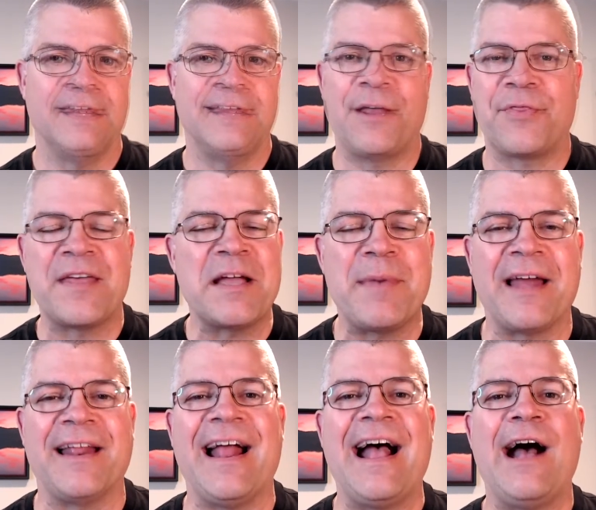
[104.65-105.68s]
Now, think
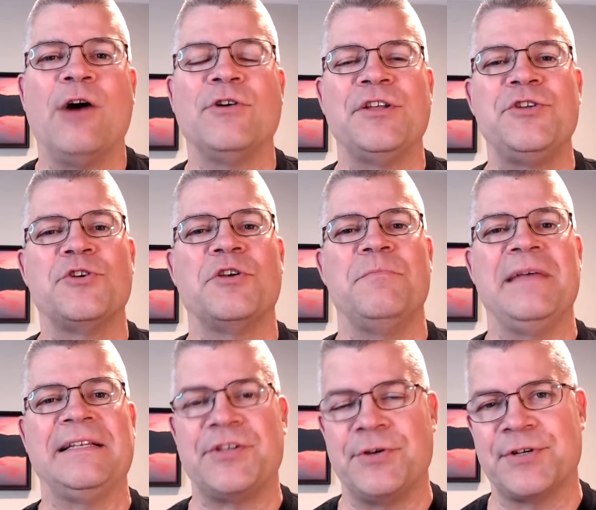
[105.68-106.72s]
about it. How can you
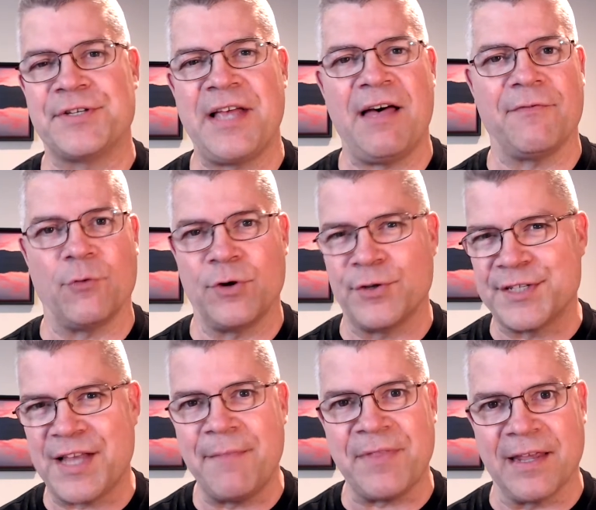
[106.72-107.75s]
commit to yourself or to
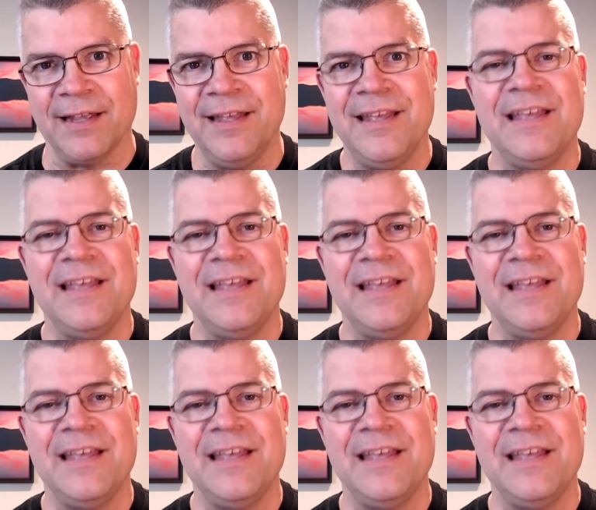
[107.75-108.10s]
something